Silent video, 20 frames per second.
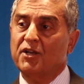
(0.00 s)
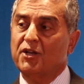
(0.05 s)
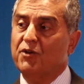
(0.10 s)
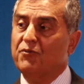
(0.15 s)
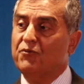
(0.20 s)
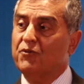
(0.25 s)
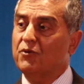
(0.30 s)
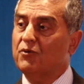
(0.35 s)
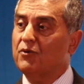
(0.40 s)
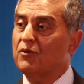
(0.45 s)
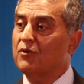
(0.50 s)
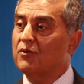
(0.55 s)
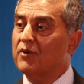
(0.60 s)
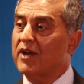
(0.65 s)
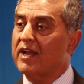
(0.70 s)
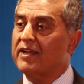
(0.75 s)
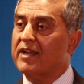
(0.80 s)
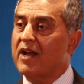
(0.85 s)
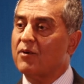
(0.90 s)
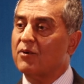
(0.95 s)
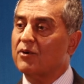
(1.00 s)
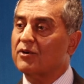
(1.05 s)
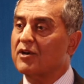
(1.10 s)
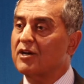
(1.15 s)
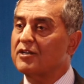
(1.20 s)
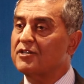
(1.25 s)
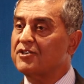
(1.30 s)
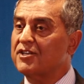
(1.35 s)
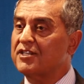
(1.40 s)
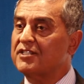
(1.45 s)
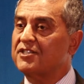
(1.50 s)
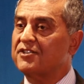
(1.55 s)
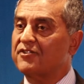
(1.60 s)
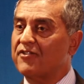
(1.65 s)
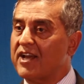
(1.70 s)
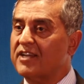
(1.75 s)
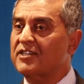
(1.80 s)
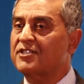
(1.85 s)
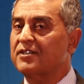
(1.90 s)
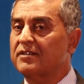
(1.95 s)
If you look at our country's
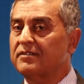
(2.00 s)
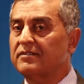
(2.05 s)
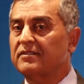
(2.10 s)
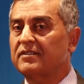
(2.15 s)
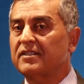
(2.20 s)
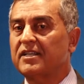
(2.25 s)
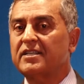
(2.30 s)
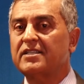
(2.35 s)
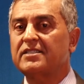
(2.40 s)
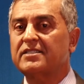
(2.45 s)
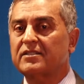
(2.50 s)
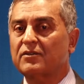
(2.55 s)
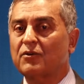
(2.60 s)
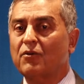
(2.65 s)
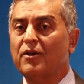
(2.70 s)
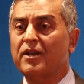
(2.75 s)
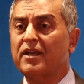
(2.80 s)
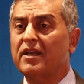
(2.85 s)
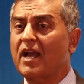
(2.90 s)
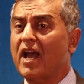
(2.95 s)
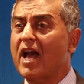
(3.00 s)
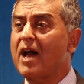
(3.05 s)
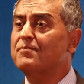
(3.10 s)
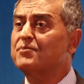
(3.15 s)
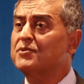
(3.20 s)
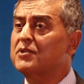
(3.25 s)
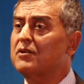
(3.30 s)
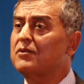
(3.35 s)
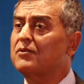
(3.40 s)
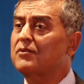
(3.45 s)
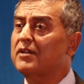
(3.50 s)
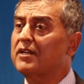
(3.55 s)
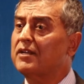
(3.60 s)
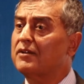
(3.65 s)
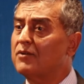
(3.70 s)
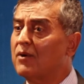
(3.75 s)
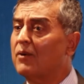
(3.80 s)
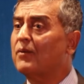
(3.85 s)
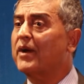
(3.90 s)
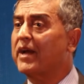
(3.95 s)
direction, it is going absolutely
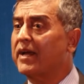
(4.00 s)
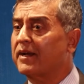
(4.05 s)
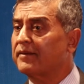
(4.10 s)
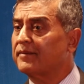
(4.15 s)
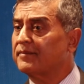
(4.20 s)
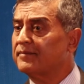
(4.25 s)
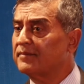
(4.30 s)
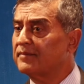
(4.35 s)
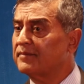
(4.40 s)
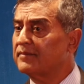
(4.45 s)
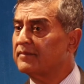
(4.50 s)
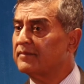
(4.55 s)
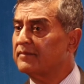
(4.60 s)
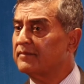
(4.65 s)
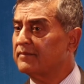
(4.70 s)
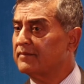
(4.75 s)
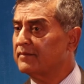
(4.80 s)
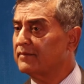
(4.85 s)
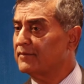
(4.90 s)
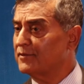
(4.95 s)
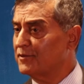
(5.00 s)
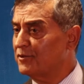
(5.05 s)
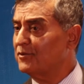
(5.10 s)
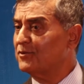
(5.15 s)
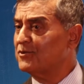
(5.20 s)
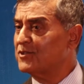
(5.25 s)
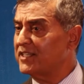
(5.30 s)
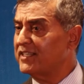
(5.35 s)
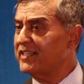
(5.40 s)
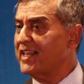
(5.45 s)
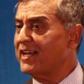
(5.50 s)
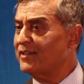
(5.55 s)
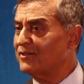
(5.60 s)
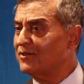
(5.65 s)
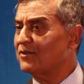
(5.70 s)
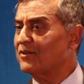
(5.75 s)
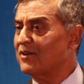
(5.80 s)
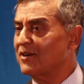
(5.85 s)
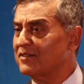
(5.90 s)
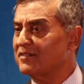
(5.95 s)
nowhere. Do you see that
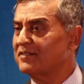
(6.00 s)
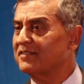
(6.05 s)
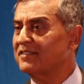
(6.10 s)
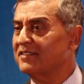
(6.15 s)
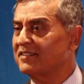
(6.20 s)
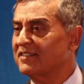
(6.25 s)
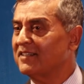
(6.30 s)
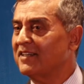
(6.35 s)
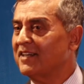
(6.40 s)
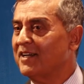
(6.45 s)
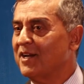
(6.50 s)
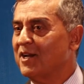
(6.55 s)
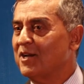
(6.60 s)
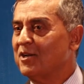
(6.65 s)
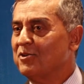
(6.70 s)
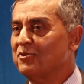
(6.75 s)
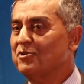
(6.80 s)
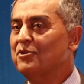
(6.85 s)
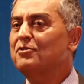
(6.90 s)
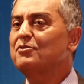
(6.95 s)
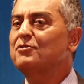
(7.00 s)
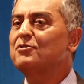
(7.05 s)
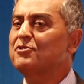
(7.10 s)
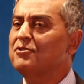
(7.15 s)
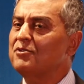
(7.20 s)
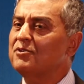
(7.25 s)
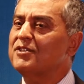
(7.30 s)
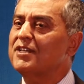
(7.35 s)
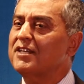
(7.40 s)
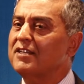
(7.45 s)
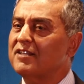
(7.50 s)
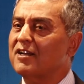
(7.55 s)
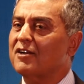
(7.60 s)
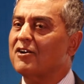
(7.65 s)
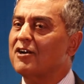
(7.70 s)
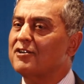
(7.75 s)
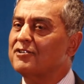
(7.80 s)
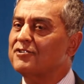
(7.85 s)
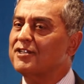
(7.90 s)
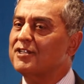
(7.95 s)
or not? Do you think the
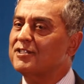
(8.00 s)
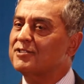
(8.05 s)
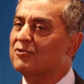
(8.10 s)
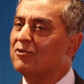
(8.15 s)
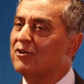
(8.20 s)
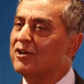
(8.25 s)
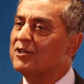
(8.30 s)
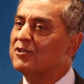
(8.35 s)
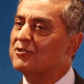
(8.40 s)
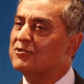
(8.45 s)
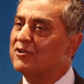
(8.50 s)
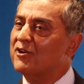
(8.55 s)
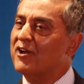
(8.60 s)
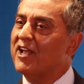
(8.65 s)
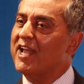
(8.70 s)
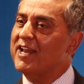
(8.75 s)
country is going to